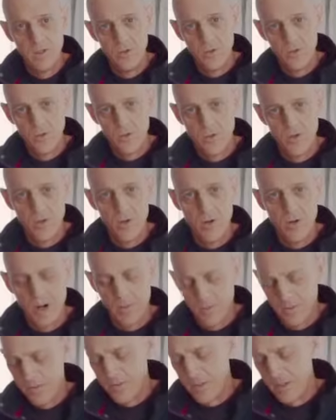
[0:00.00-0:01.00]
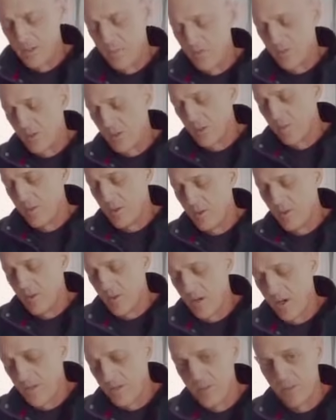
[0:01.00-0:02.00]
neuropathy. So I'm, I'm going to
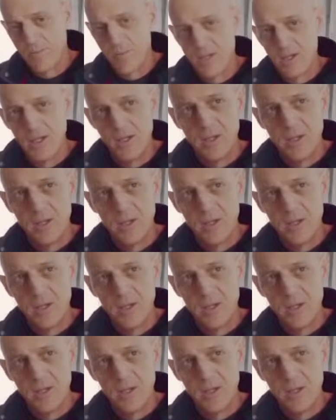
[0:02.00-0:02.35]
draw something